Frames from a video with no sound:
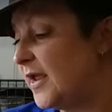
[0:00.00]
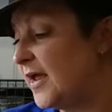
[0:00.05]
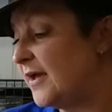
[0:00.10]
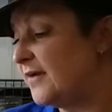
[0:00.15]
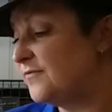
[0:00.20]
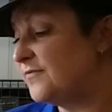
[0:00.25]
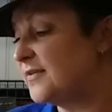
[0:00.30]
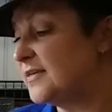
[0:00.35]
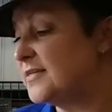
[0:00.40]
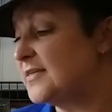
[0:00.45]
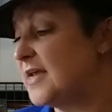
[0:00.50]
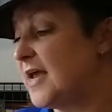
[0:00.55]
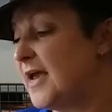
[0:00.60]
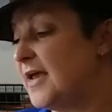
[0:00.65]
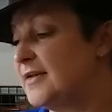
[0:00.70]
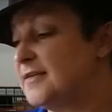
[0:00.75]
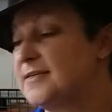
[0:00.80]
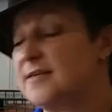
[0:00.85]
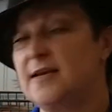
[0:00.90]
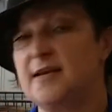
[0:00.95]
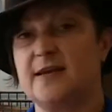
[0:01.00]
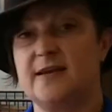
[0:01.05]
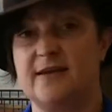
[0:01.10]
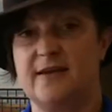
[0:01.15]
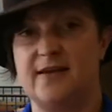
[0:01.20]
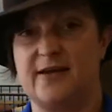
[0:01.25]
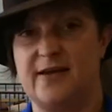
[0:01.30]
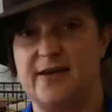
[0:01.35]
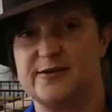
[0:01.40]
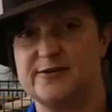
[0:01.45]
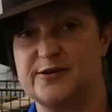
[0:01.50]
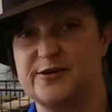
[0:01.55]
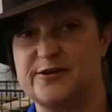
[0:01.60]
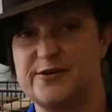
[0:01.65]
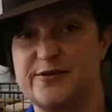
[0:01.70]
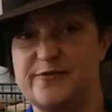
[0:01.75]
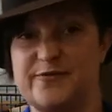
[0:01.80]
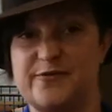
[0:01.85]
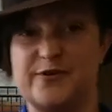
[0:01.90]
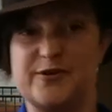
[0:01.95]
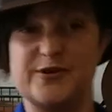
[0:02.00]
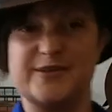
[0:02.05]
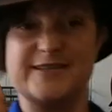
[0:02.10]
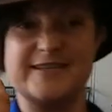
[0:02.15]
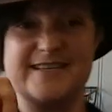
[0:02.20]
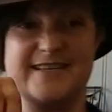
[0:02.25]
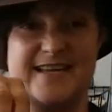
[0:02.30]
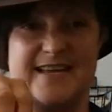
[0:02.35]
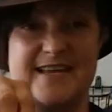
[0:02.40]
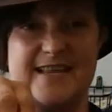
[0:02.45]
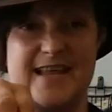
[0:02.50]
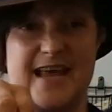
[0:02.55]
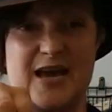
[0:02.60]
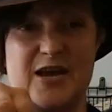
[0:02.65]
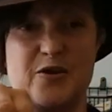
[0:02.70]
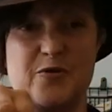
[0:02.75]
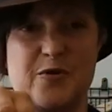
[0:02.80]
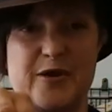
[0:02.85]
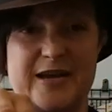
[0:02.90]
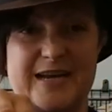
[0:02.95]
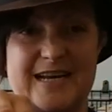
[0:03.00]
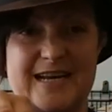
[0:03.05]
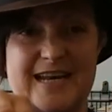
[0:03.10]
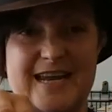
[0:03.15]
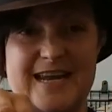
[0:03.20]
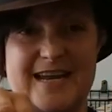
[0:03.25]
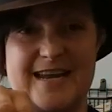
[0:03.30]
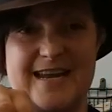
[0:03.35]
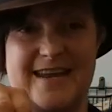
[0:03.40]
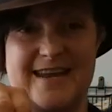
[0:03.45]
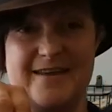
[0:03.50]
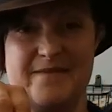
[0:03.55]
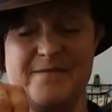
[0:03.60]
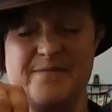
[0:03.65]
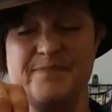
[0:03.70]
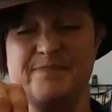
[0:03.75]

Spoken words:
have this hat. Don't know if you can see that quite clearly.